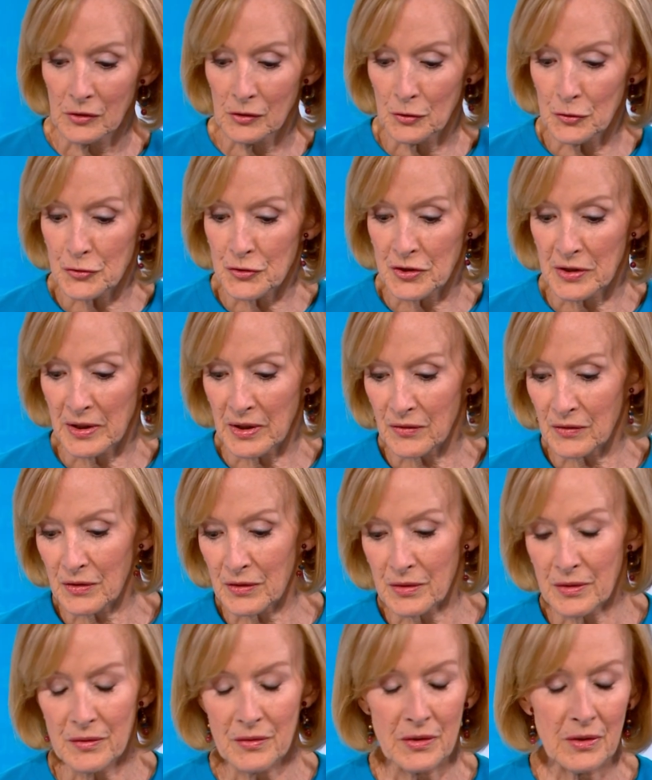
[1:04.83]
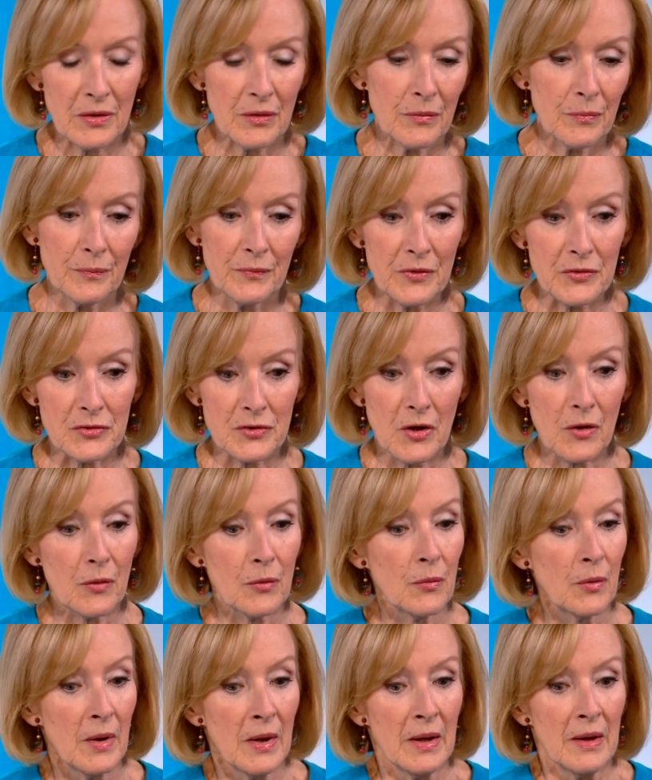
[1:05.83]
collusion, and there, there, there's
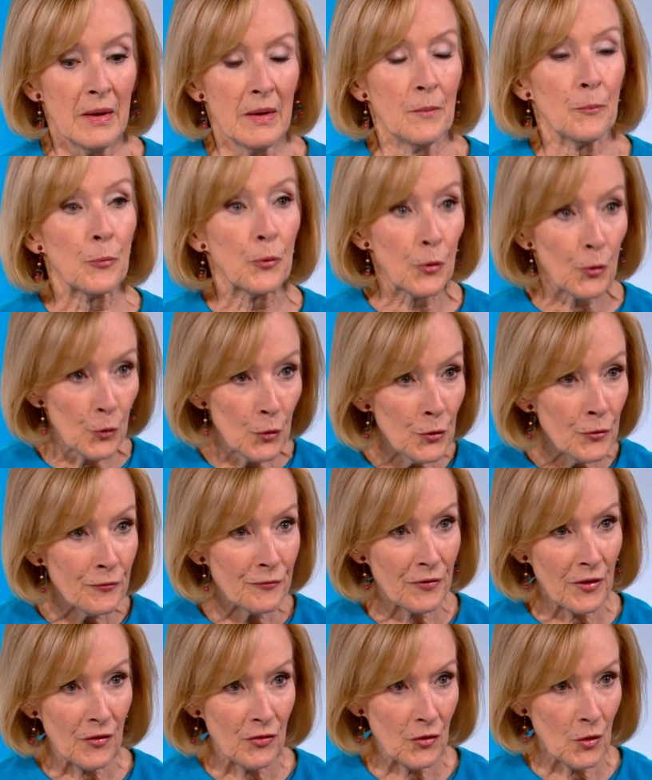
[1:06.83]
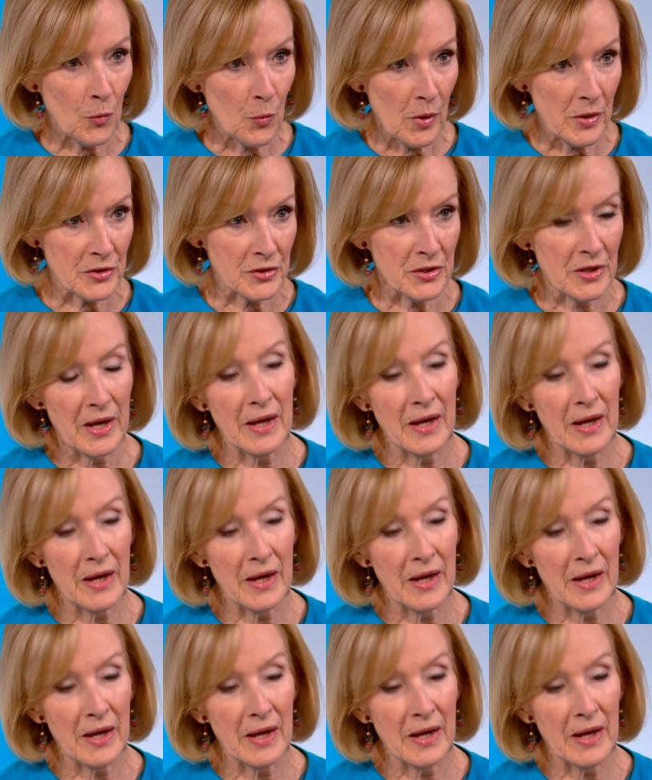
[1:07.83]
no proof that there was